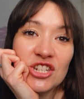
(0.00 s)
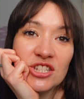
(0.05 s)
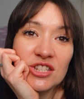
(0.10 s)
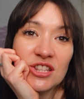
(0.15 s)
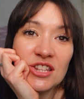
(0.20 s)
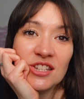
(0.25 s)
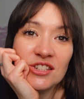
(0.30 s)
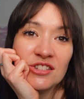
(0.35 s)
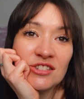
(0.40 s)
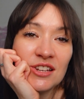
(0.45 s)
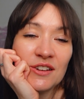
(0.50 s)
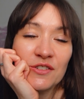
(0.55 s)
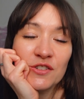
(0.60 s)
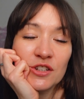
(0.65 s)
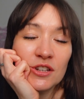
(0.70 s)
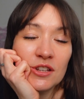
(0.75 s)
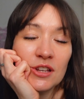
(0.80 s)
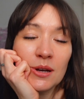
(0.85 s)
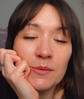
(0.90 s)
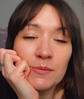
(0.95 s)
this stuff
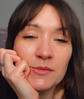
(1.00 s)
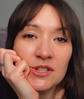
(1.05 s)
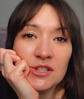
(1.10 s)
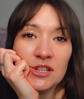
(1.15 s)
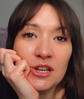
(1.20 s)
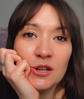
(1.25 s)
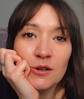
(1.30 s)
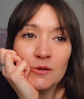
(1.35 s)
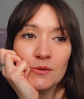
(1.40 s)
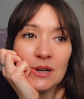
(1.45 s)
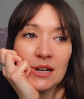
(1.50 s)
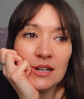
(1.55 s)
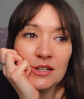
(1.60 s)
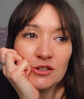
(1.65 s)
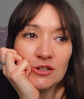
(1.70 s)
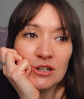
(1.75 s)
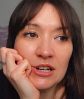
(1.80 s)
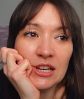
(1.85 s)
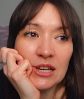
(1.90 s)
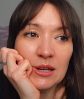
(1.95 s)
should come so
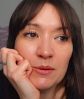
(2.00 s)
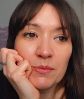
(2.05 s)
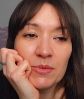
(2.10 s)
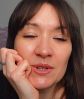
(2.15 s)
naturally,